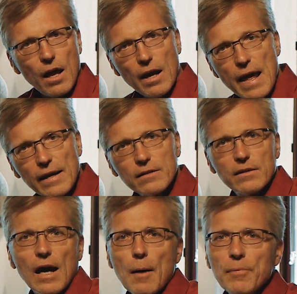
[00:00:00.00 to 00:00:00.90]
He
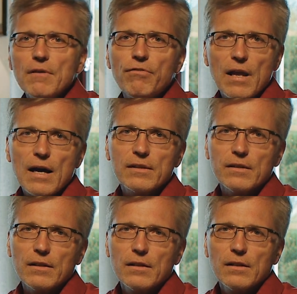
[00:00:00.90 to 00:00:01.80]
directs the
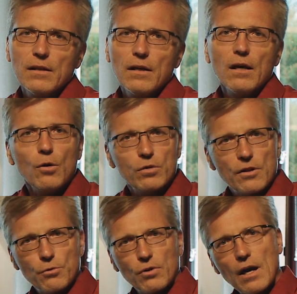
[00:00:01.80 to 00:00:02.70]
shallow or even
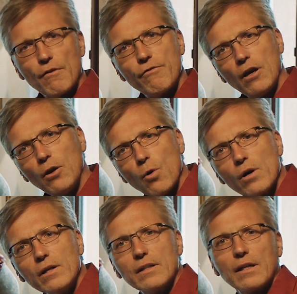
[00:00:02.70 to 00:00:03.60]
lost attention
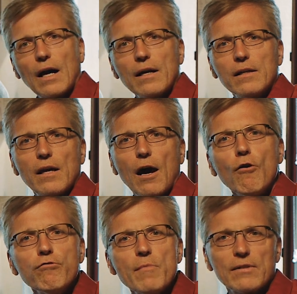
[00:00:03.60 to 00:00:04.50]
towards God
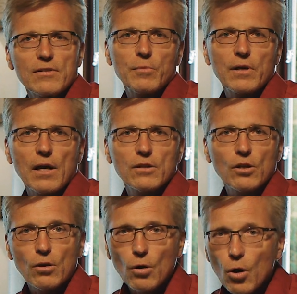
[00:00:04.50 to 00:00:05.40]
back to
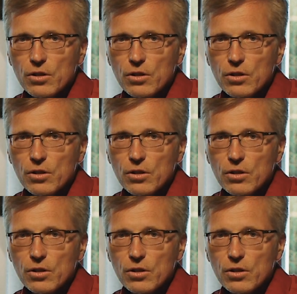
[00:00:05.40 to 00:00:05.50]
him.